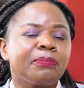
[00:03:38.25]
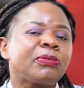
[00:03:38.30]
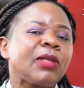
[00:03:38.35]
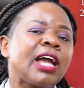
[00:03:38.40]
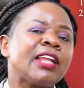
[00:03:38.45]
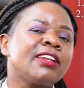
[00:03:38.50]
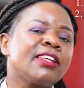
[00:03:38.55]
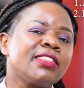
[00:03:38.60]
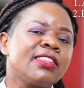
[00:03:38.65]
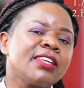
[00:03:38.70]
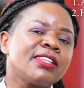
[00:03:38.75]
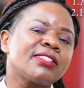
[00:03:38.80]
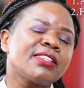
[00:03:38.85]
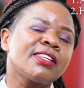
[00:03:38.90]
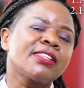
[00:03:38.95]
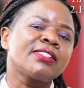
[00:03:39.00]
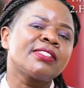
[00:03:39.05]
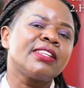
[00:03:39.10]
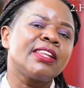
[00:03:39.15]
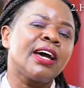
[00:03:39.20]
And this
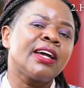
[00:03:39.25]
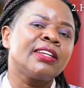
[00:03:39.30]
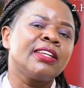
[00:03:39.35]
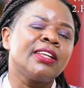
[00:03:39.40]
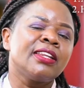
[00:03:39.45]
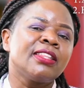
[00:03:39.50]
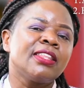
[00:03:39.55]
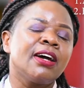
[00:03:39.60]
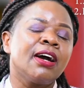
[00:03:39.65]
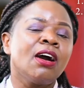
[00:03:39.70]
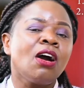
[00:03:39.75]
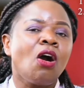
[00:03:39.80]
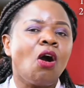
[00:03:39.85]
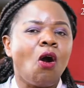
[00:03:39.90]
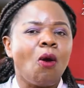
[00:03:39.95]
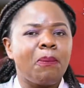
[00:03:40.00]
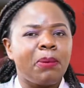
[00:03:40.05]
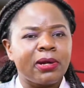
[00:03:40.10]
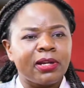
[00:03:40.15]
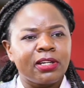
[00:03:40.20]
is done in the
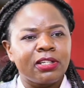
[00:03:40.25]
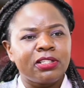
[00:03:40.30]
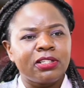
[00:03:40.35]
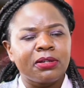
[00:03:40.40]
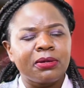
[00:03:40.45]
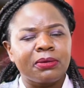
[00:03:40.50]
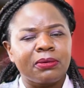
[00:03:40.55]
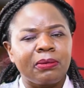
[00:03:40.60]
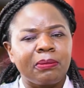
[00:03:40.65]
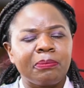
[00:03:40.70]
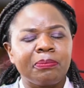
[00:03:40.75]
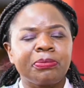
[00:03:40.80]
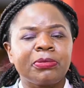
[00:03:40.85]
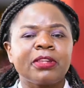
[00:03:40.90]
operating room.